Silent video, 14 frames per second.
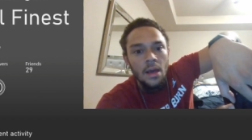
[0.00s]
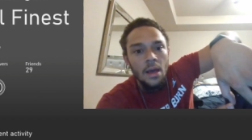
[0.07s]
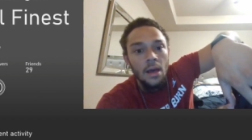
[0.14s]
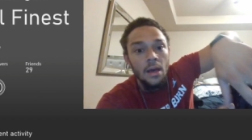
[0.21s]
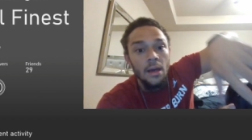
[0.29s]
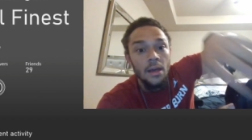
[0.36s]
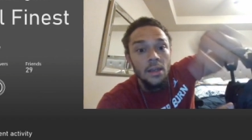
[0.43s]

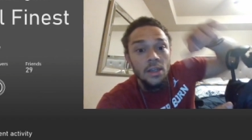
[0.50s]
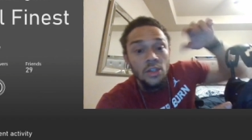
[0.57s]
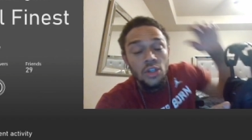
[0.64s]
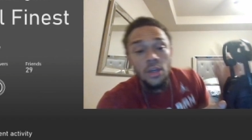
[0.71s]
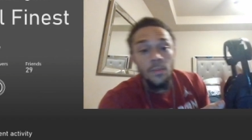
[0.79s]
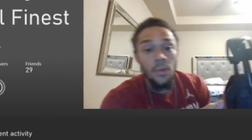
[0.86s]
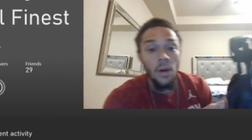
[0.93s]
uh, it
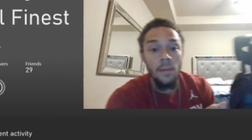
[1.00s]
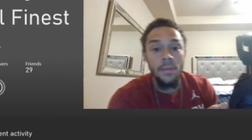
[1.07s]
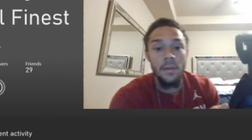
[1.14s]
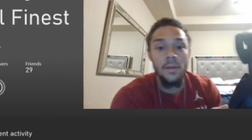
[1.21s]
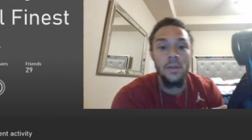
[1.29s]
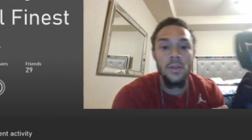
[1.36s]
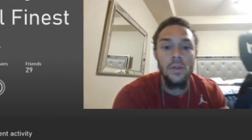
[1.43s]
should prompt
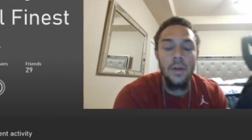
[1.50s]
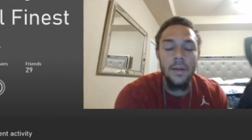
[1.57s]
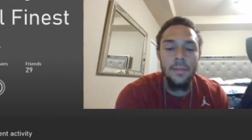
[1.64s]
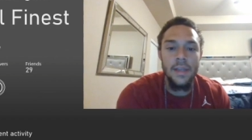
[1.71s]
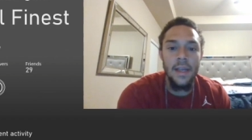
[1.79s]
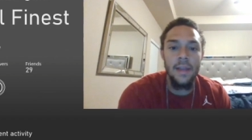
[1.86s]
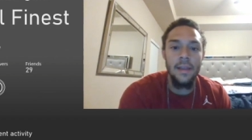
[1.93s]
on your screen
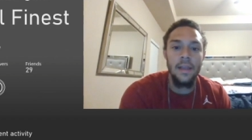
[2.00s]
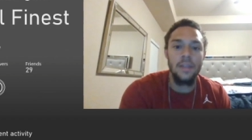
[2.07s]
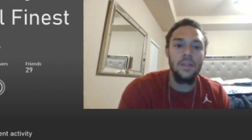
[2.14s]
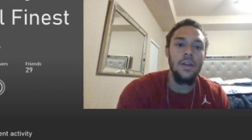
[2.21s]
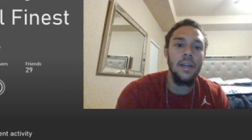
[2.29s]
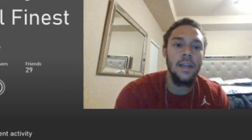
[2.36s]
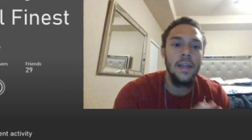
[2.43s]
saying that
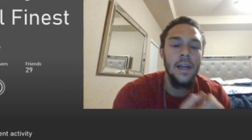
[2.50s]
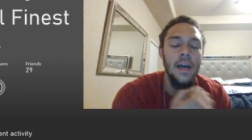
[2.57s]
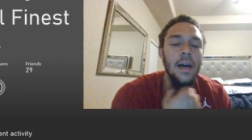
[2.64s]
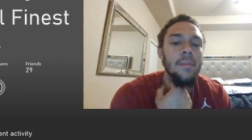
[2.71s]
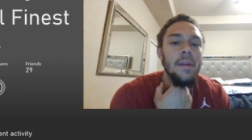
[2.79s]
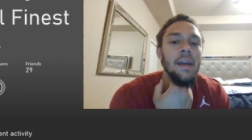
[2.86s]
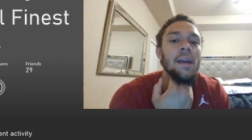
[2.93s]
you need to get an
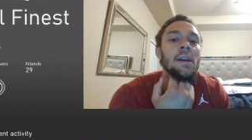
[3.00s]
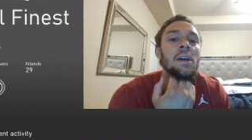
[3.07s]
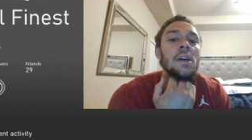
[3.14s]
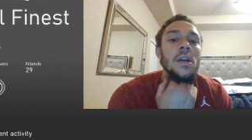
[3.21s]
update.